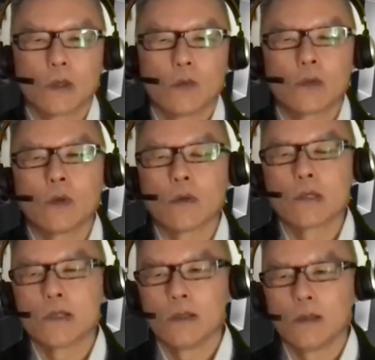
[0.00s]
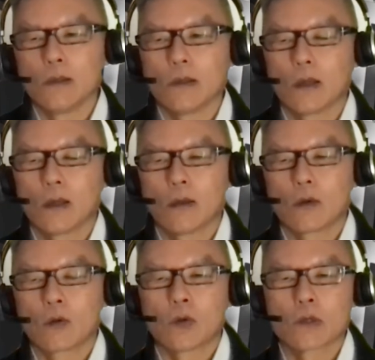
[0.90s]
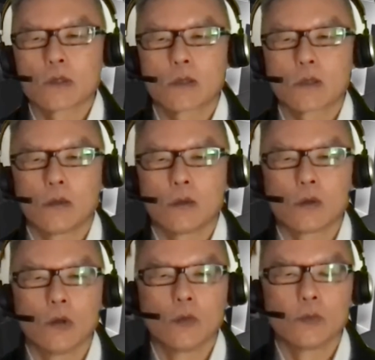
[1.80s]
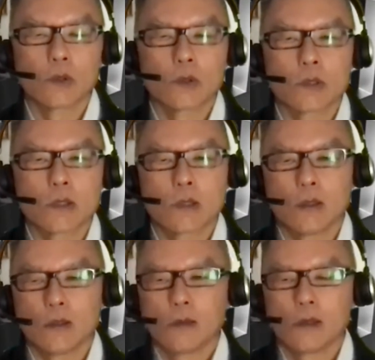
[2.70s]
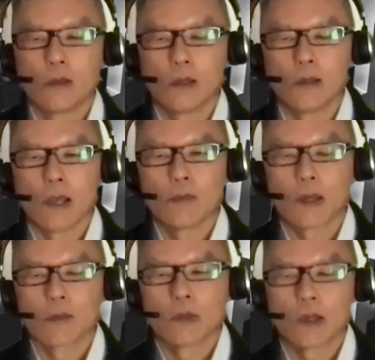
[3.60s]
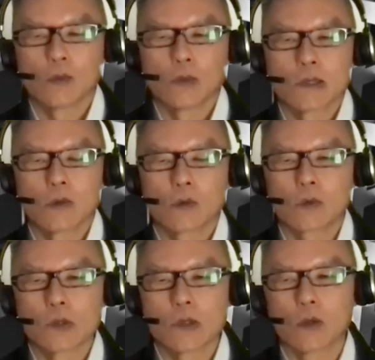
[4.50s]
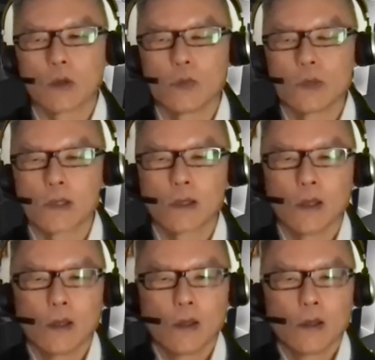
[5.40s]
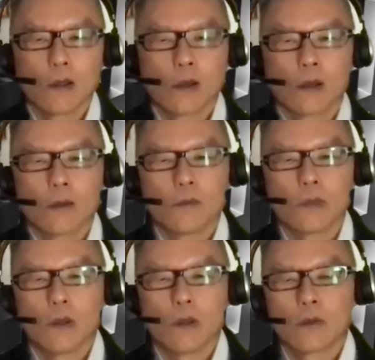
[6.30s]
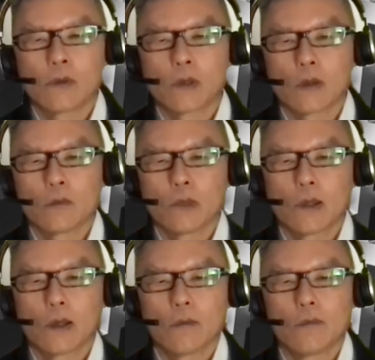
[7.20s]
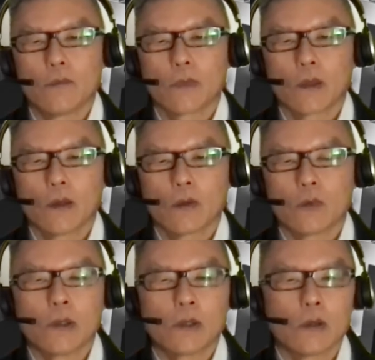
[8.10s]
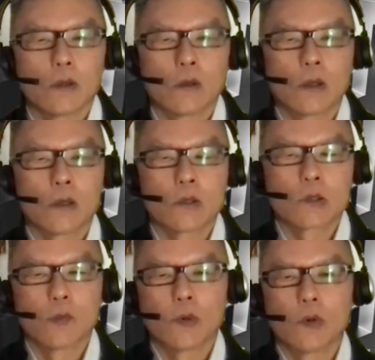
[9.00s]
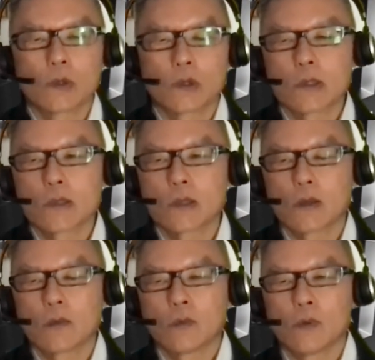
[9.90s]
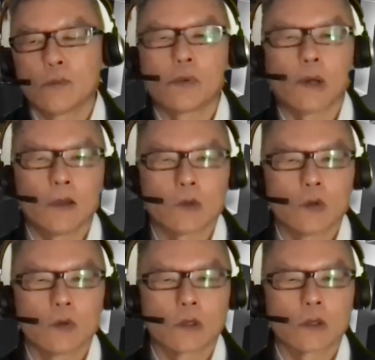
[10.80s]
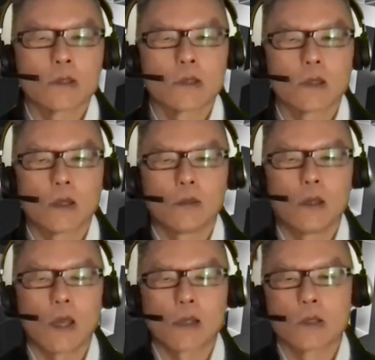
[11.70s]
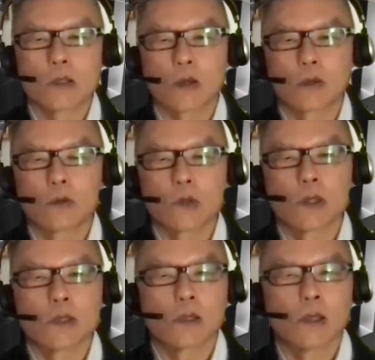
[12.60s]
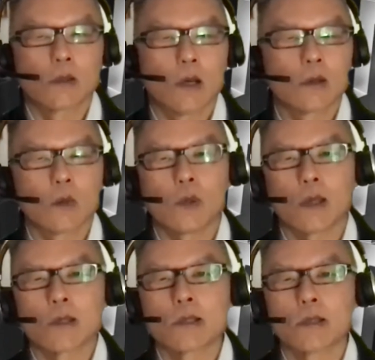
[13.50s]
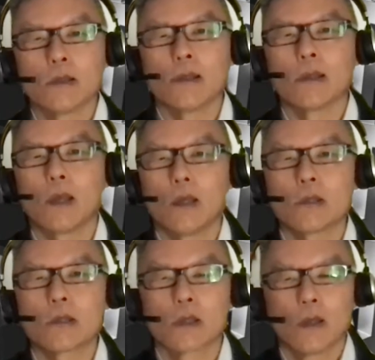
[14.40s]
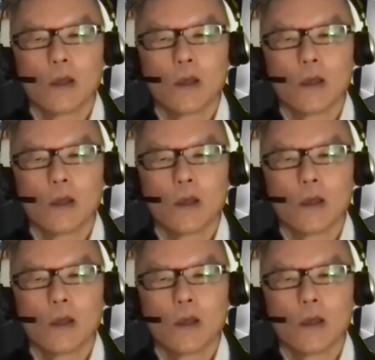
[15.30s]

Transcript: what we have seen across the globe, not just in APAC, but I would say across the globe, is that a lot of the retail shop owners, brand owners, they actually start to scratch their head. How can we actually still engage